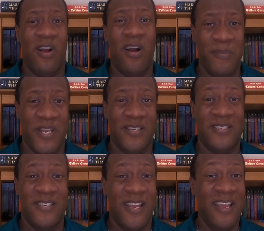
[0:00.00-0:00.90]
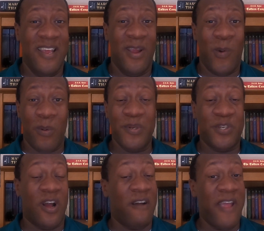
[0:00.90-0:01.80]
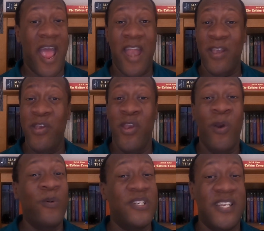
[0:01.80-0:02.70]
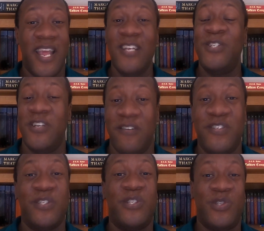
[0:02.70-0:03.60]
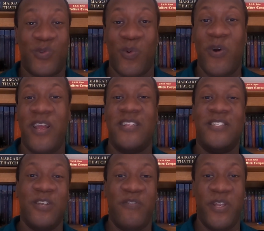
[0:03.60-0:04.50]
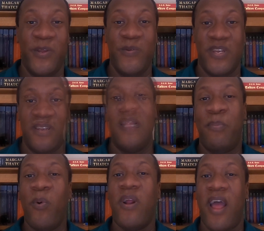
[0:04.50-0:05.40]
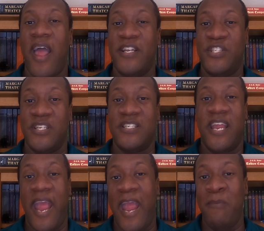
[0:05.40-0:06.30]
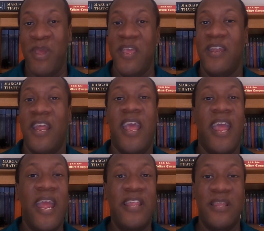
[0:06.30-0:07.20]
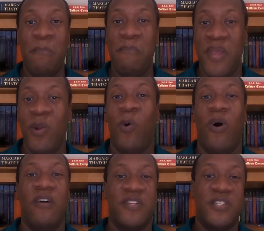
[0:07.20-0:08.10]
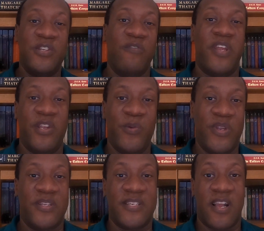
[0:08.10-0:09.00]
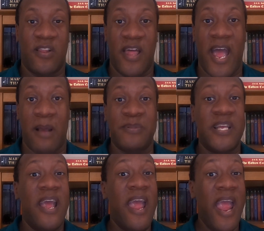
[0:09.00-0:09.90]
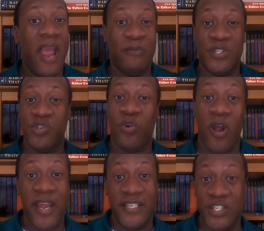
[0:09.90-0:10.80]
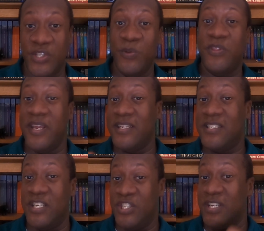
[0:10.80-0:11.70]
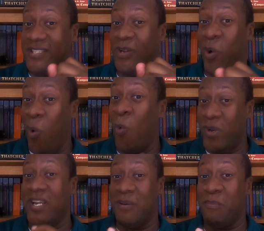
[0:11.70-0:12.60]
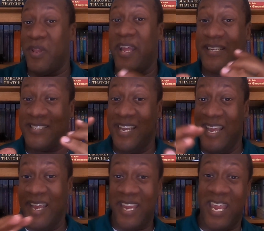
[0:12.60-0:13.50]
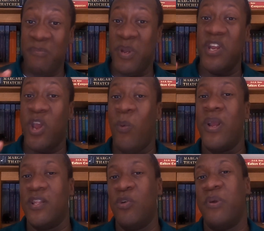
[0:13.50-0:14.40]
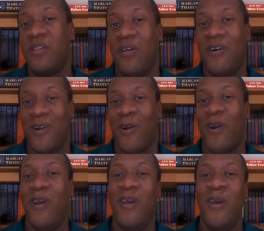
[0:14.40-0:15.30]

communist. Gorbachev had no intention of destroying the Soviet Union. The poor guy just came in the middle of the Soviet Union's collapse and was trying to do things to just hold it in place, keep it going a little bit longer.